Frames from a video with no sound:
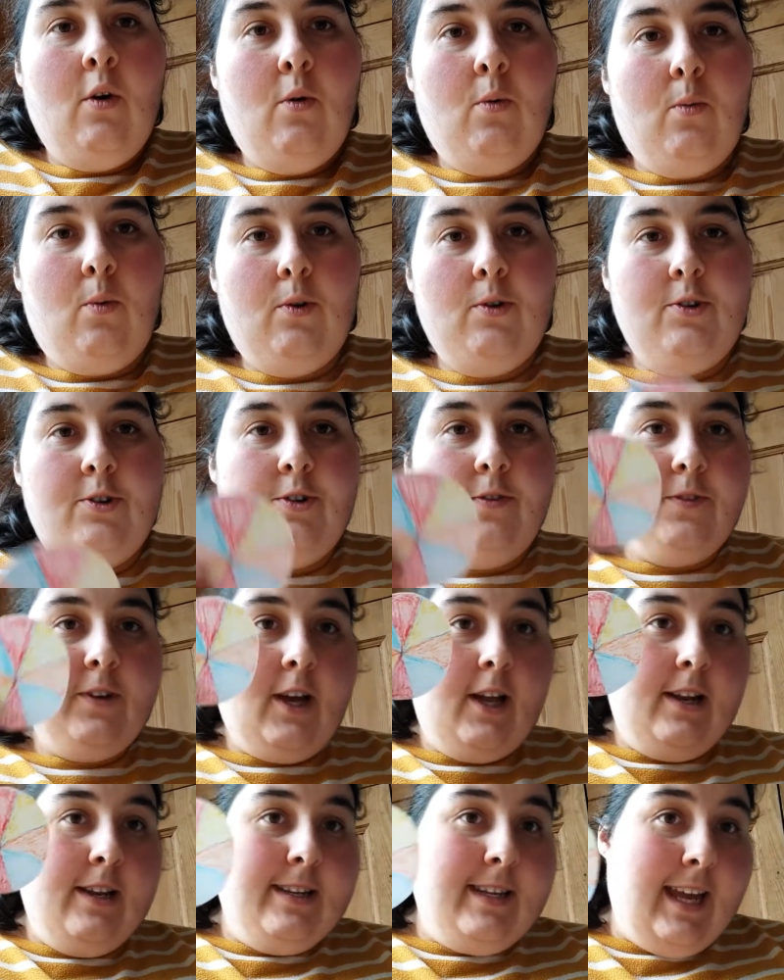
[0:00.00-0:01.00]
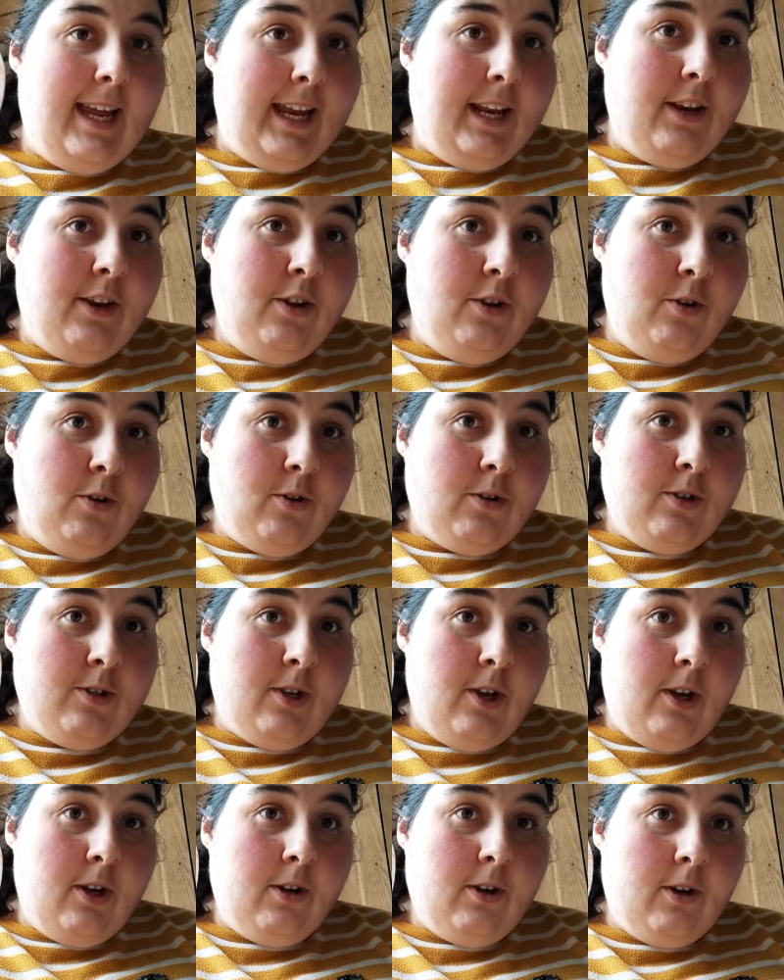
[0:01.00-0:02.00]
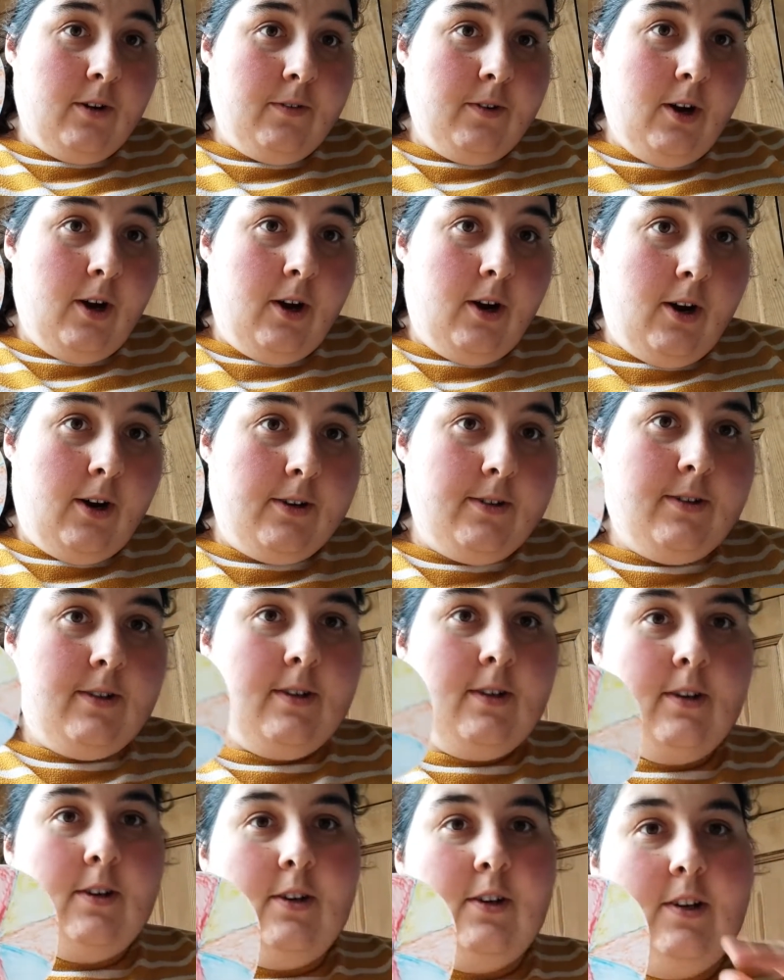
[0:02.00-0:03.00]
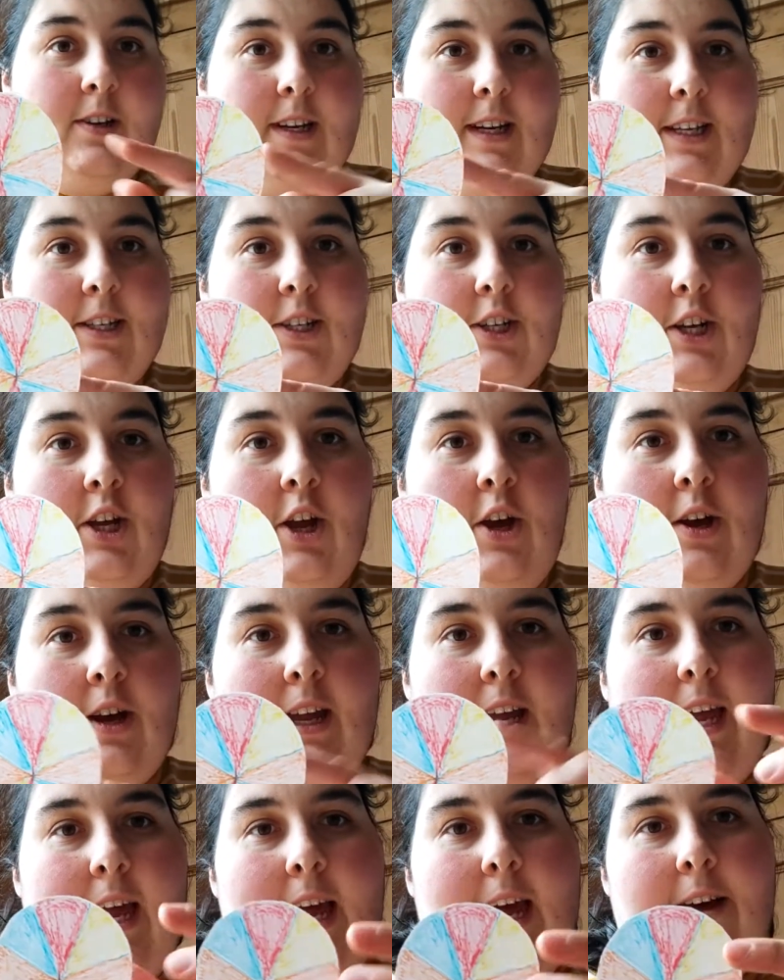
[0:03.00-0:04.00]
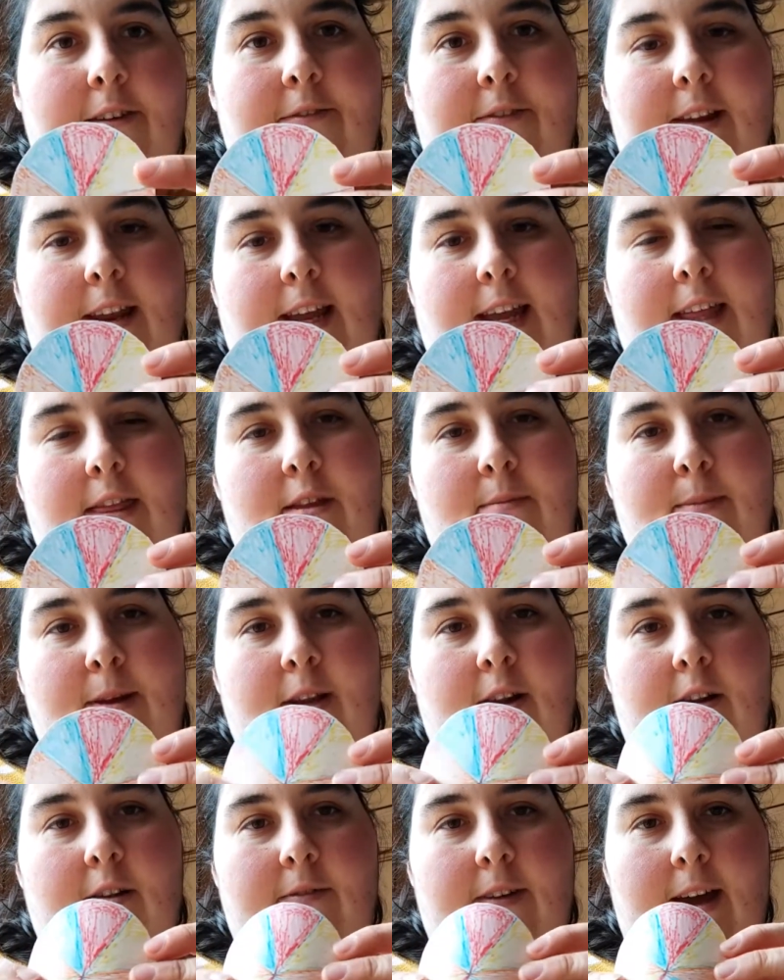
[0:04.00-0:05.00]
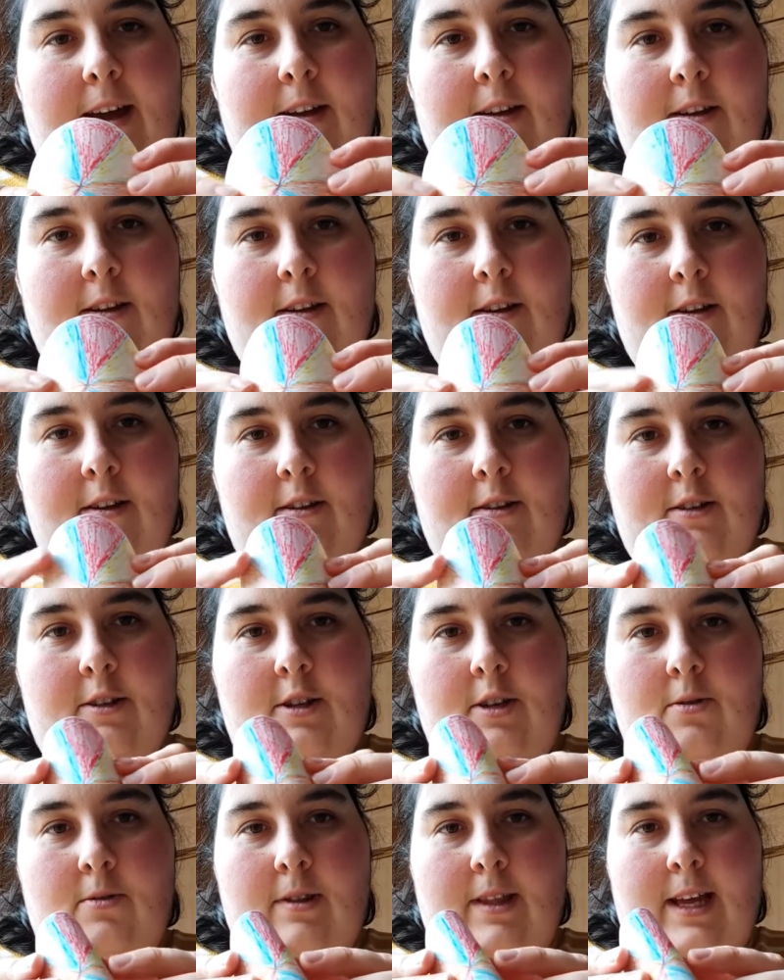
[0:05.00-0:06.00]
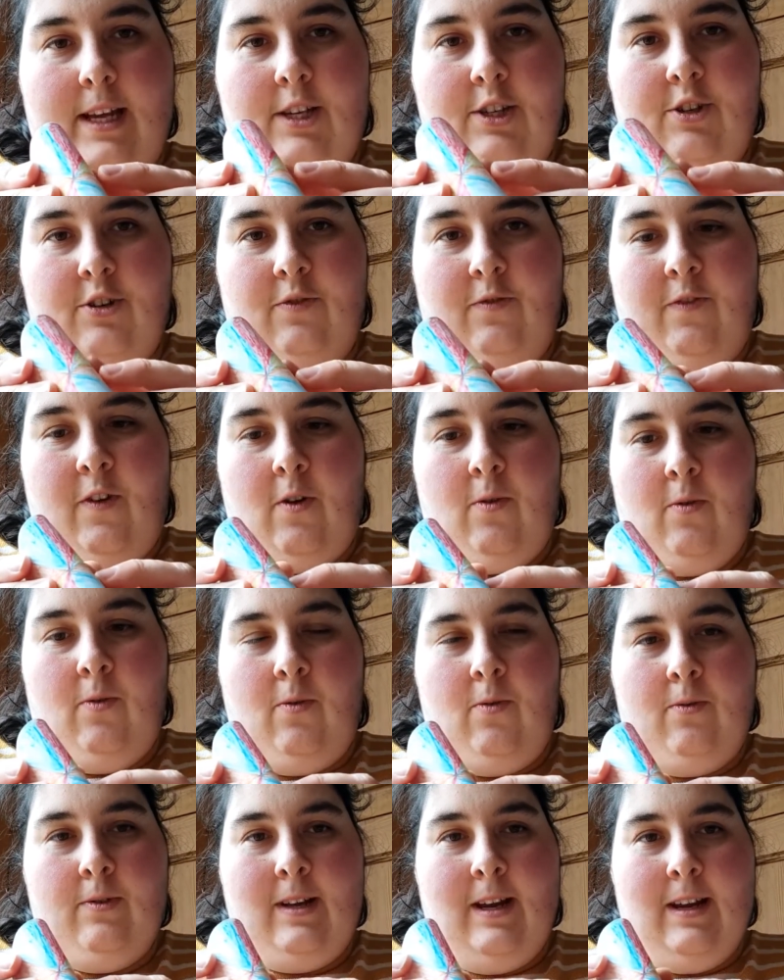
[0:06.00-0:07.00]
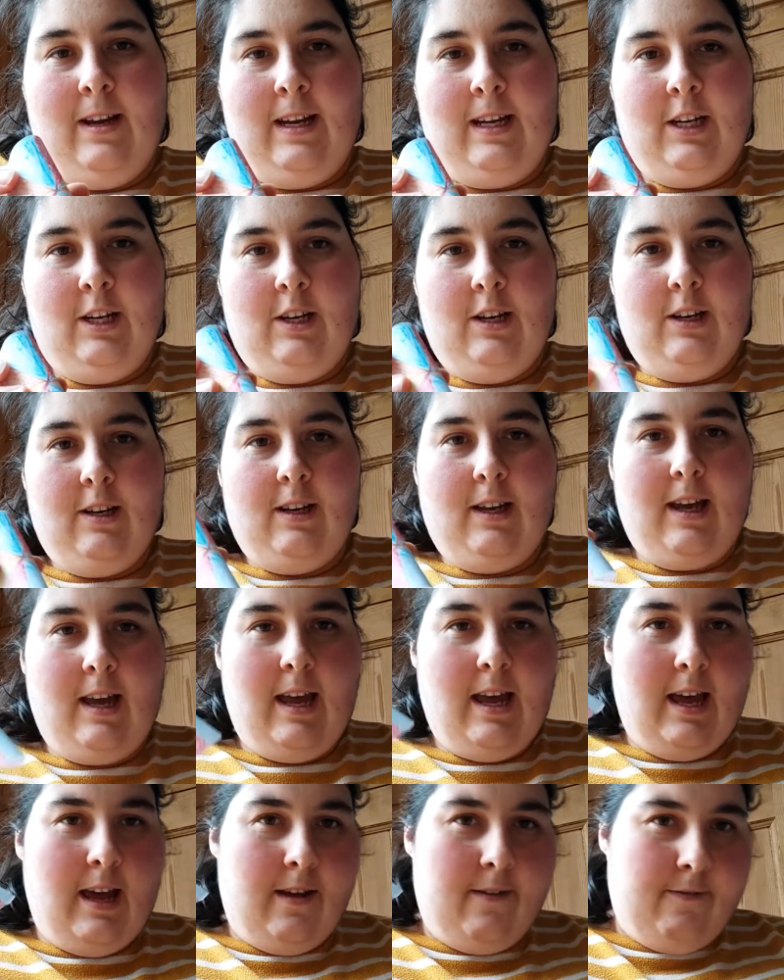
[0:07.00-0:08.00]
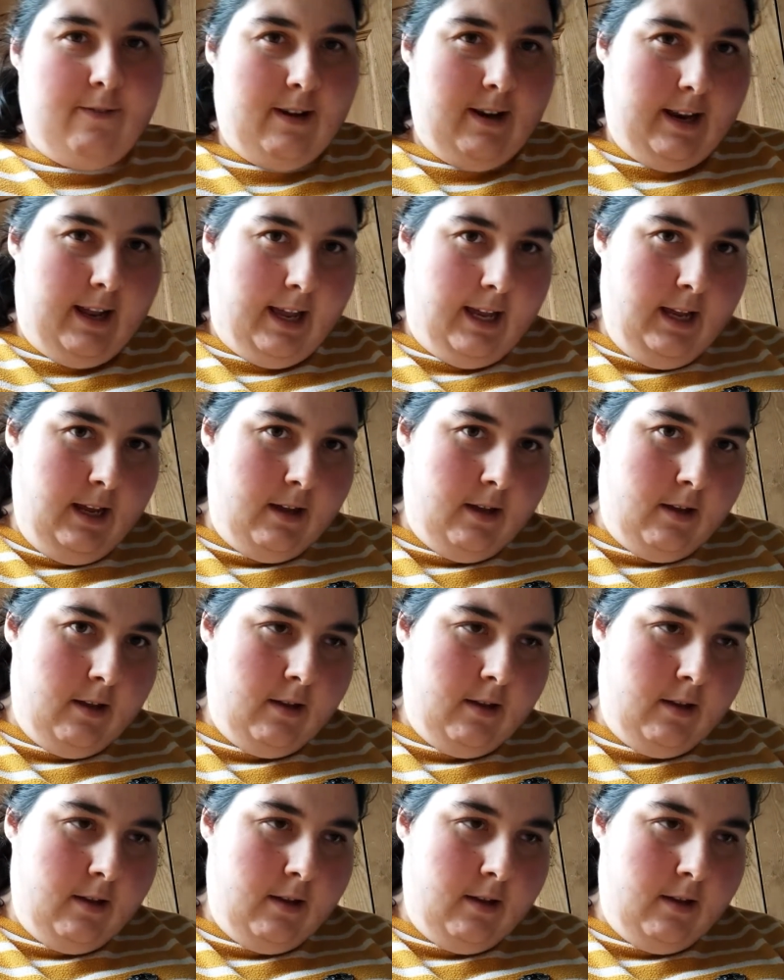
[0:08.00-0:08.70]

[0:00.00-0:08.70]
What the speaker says: Once you've coloured in your circle of card, you need to cut carefully in the middle of it. To do this, you fold it carefully